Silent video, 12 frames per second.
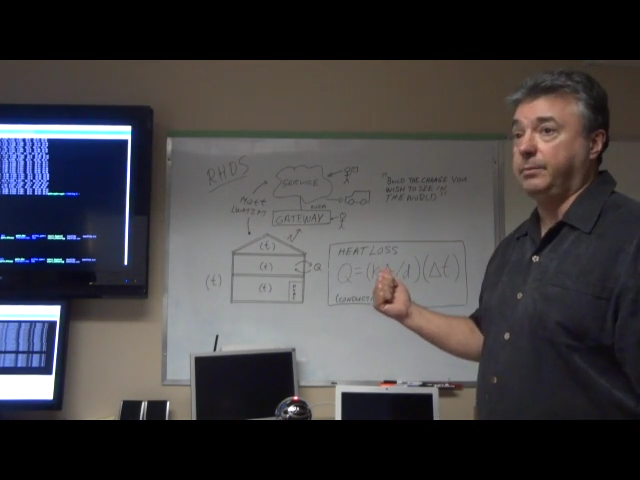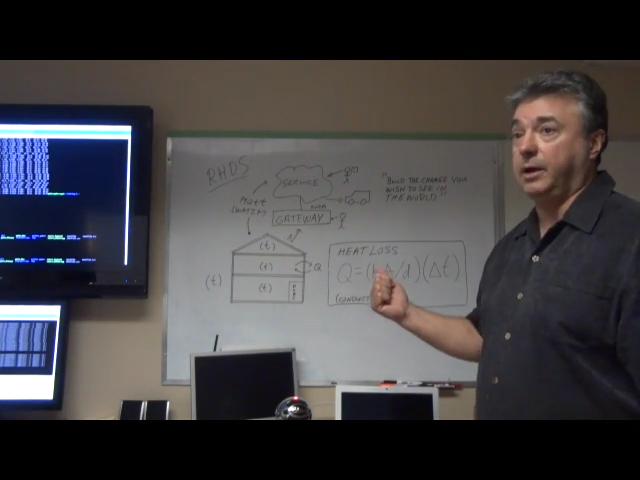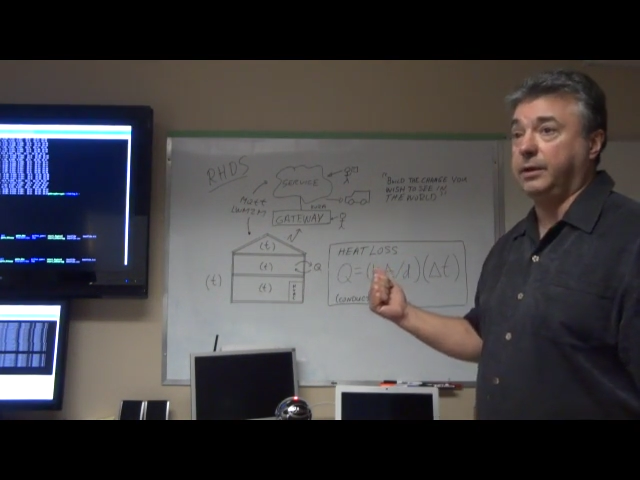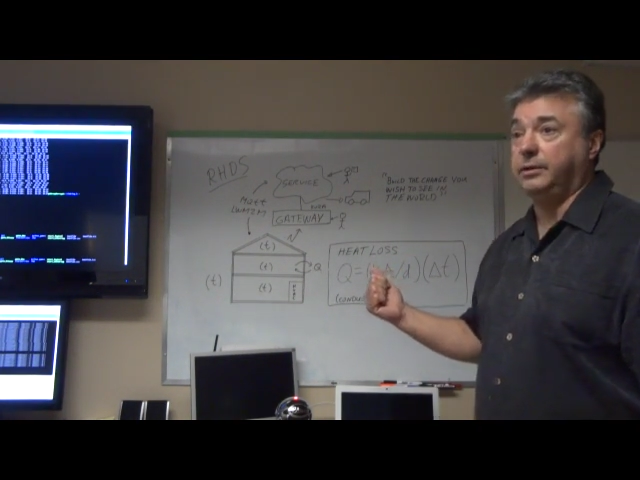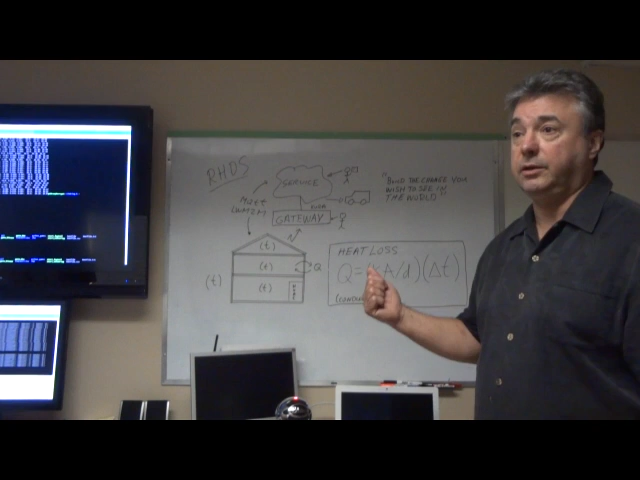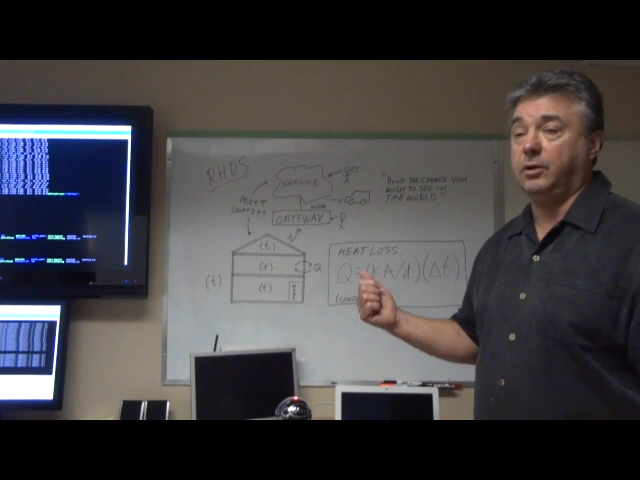
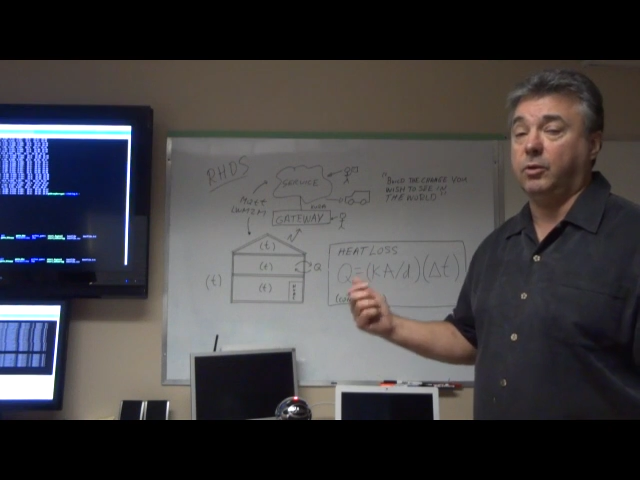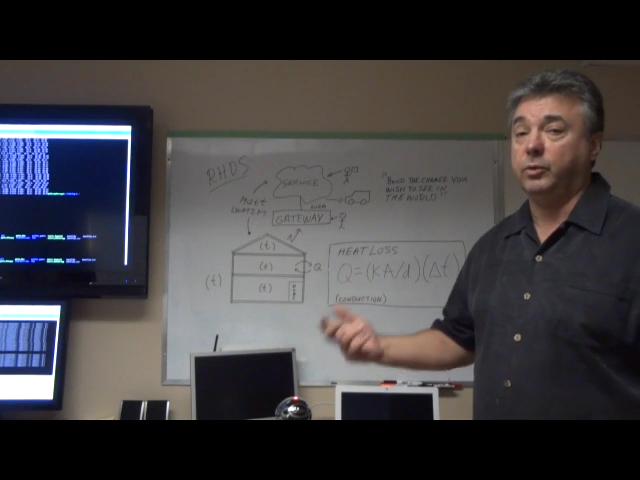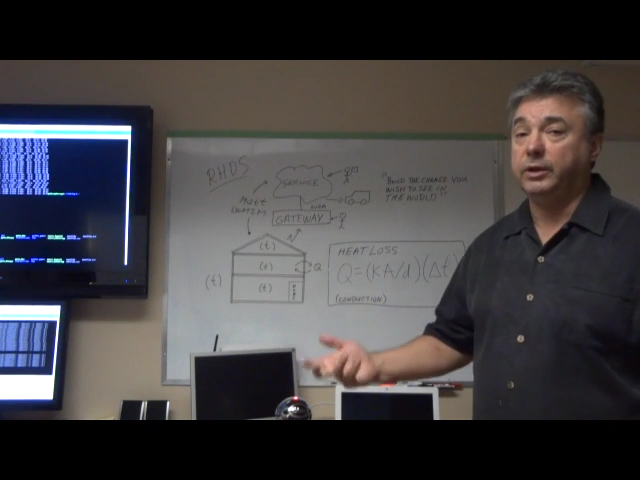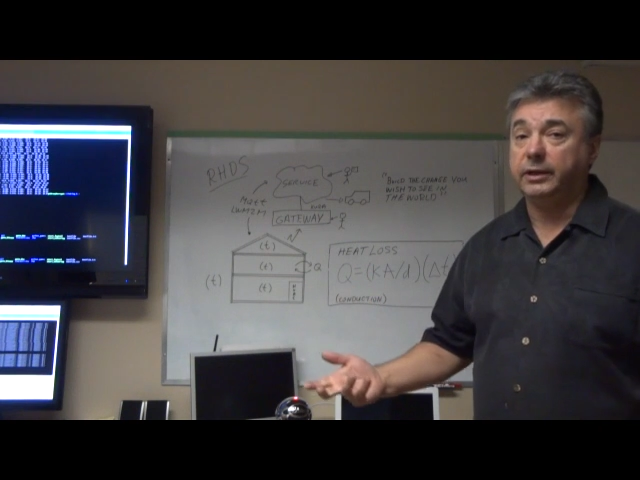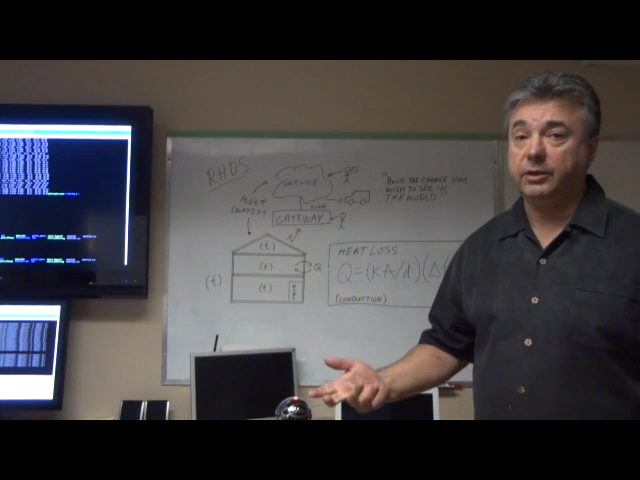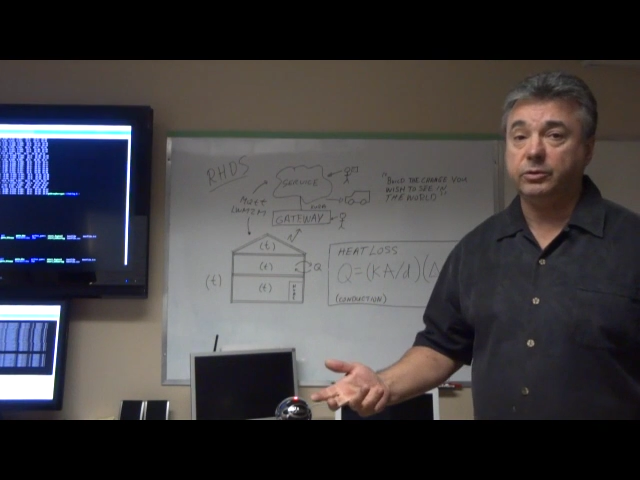but
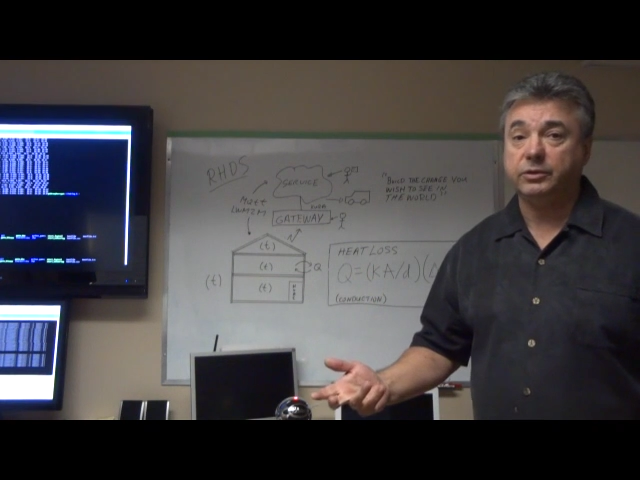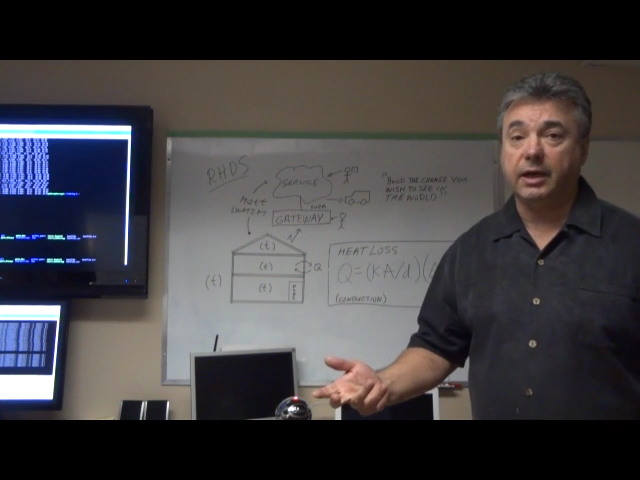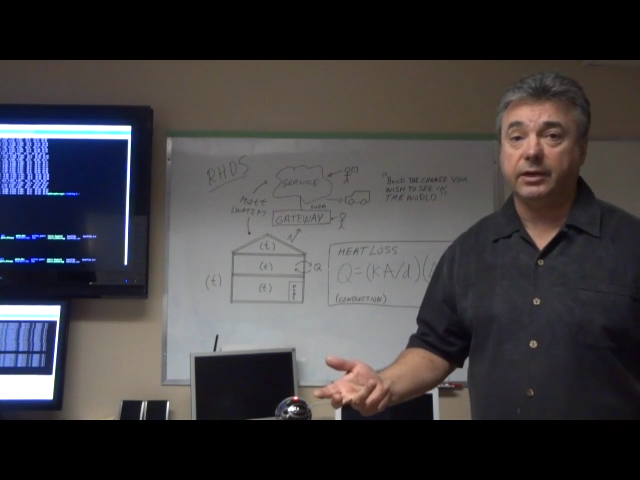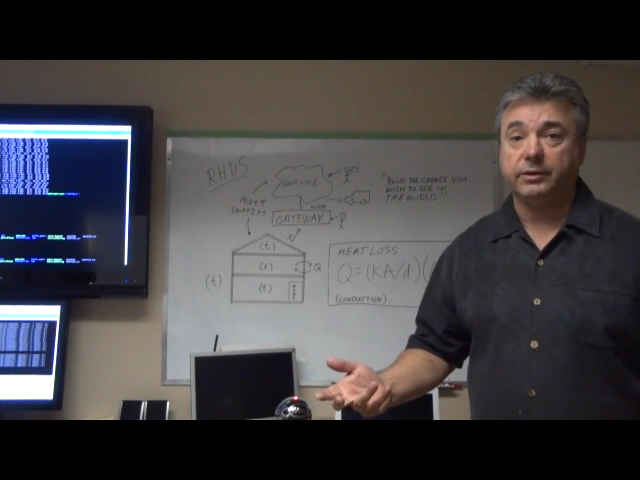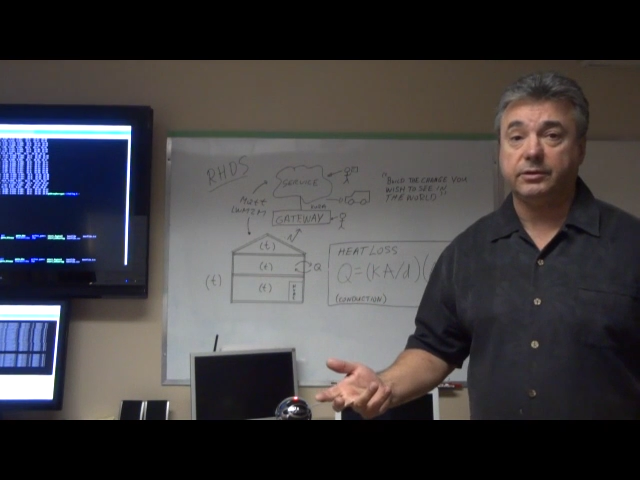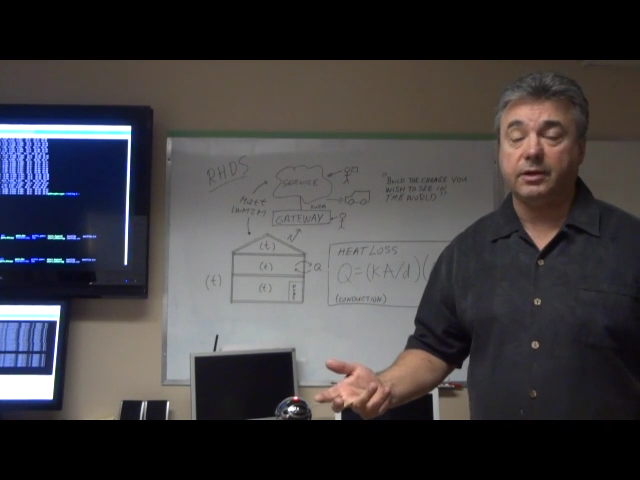really who's
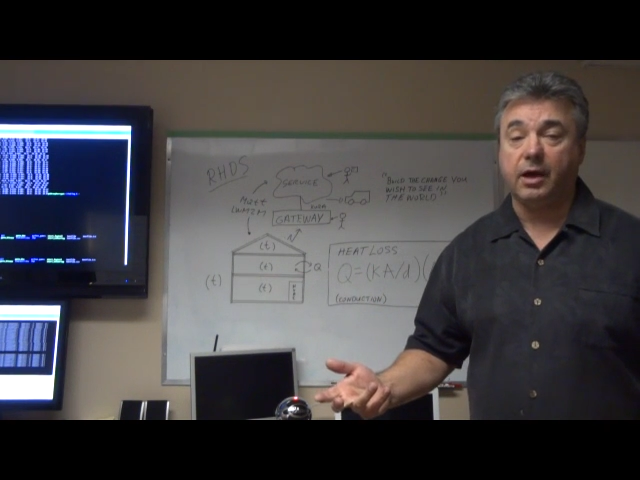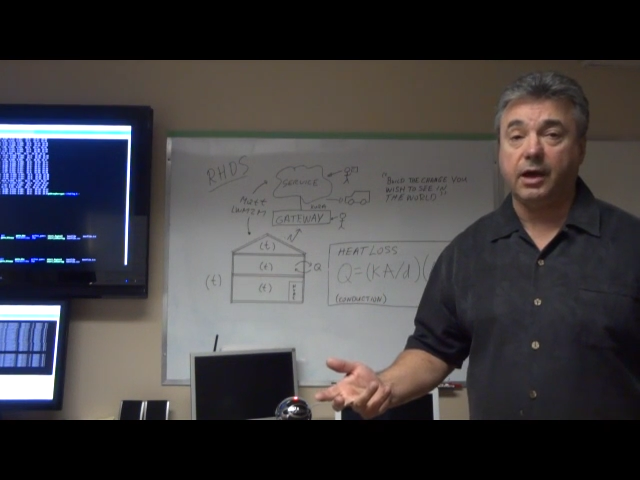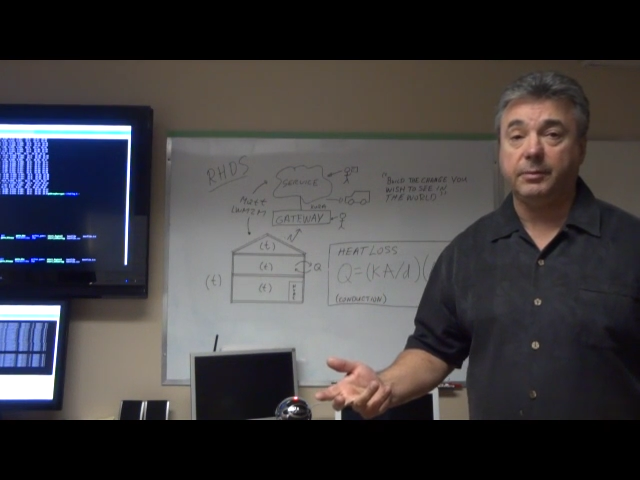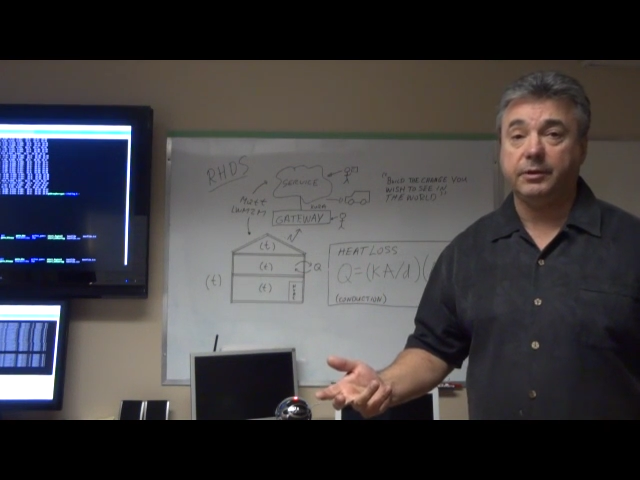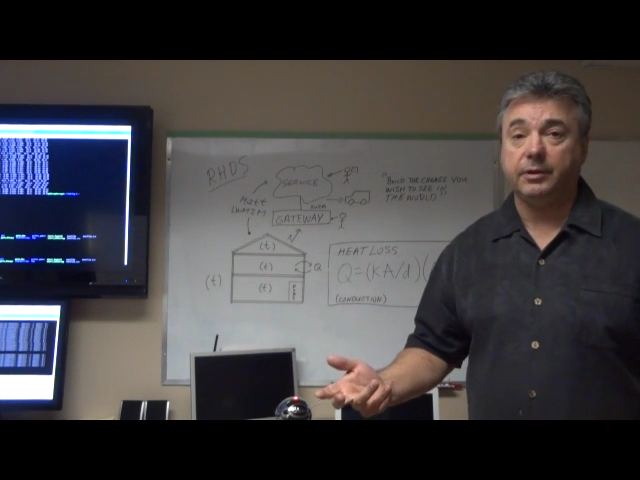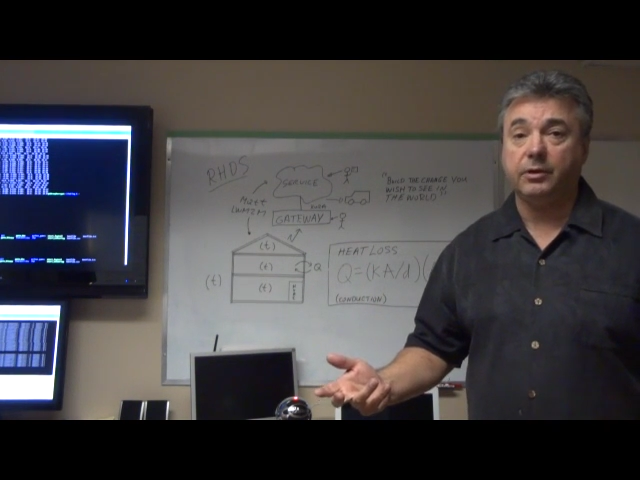got the
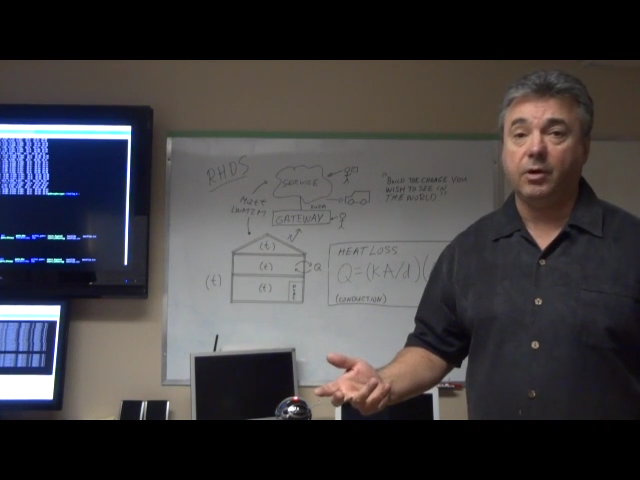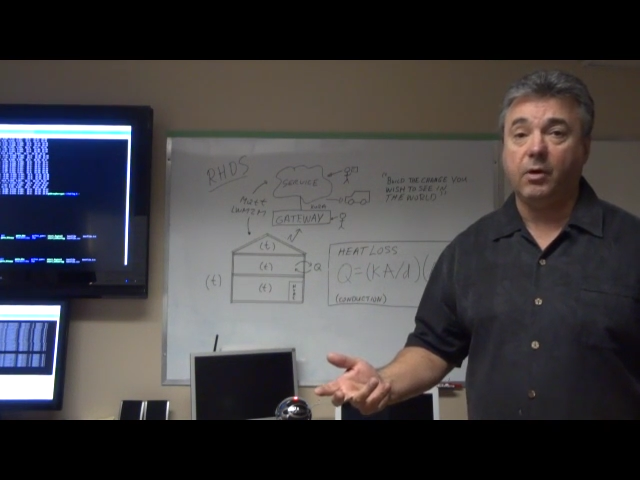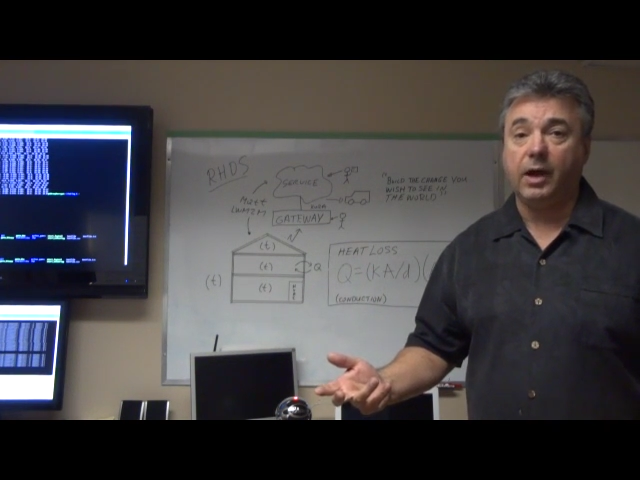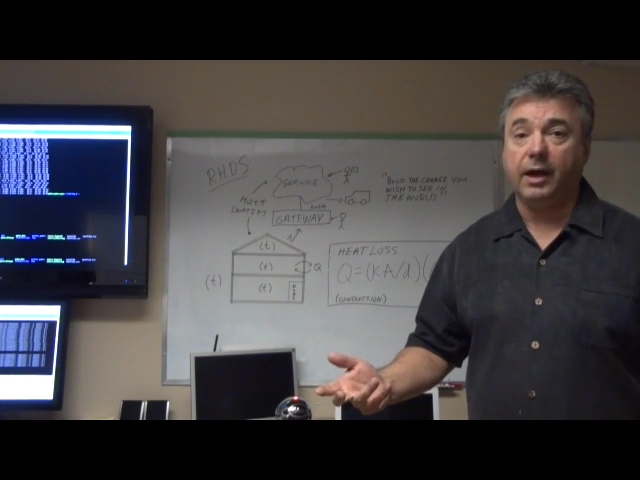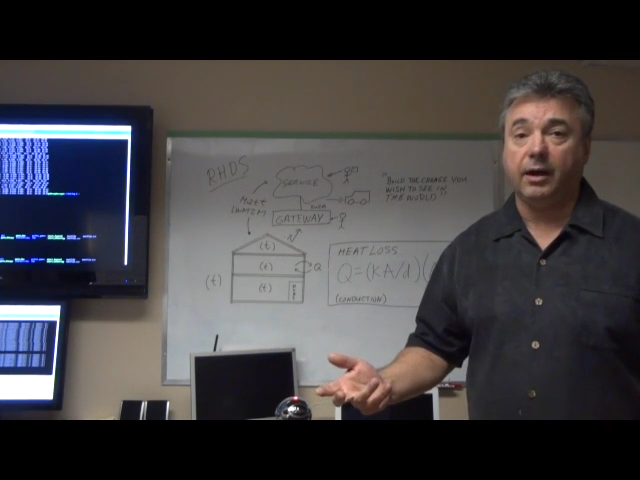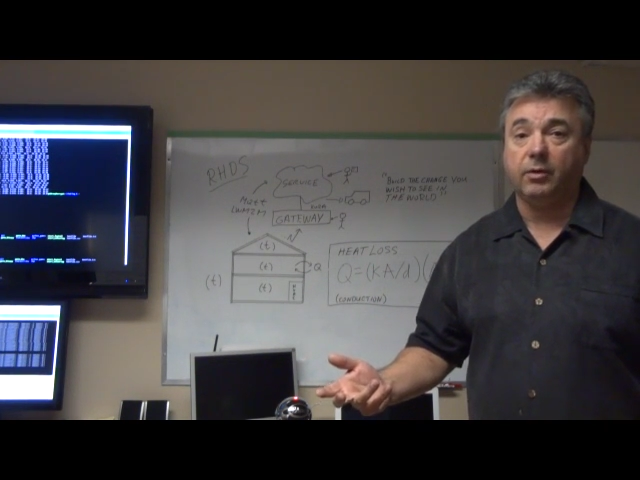time and the
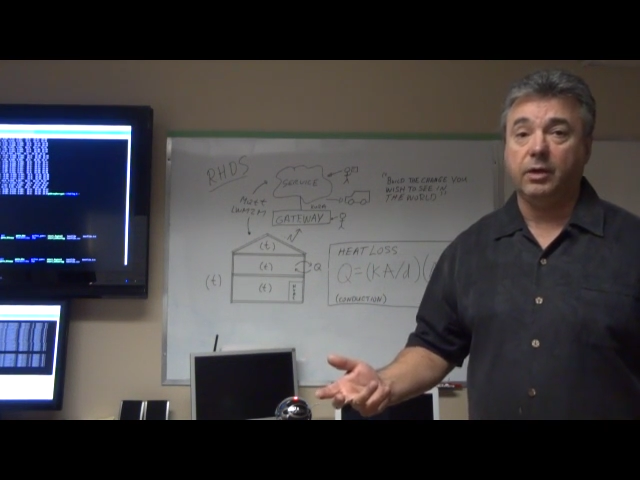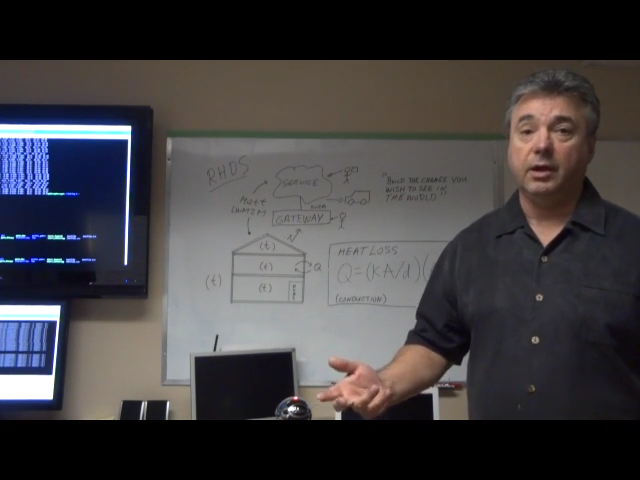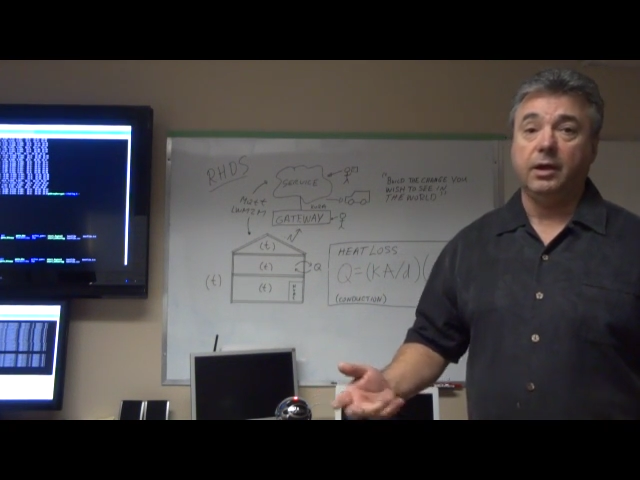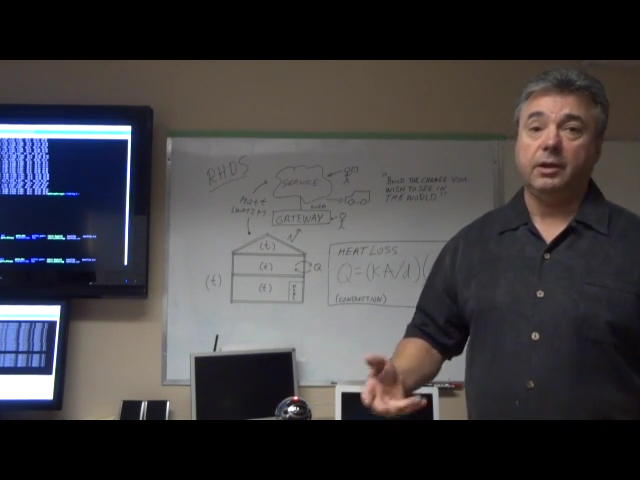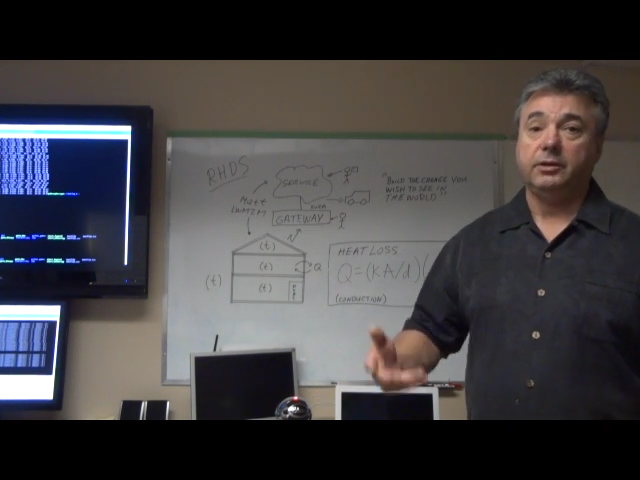know-how